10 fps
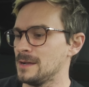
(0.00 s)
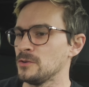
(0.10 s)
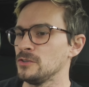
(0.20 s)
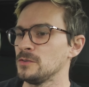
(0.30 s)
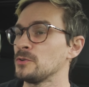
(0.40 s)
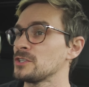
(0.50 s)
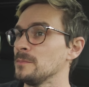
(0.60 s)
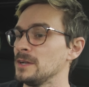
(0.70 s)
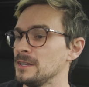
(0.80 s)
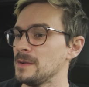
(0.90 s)
I'm going to push the
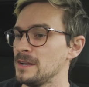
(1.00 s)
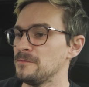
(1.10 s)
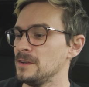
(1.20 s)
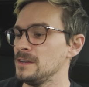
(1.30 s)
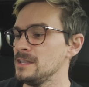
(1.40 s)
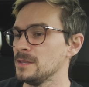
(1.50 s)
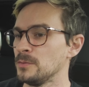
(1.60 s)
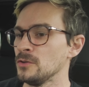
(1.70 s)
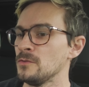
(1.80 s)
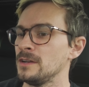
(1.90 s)
button in my Infiniti, the
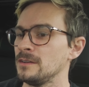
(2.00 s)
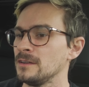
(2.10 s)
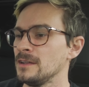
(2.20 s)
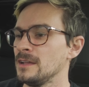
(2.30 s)
blue one.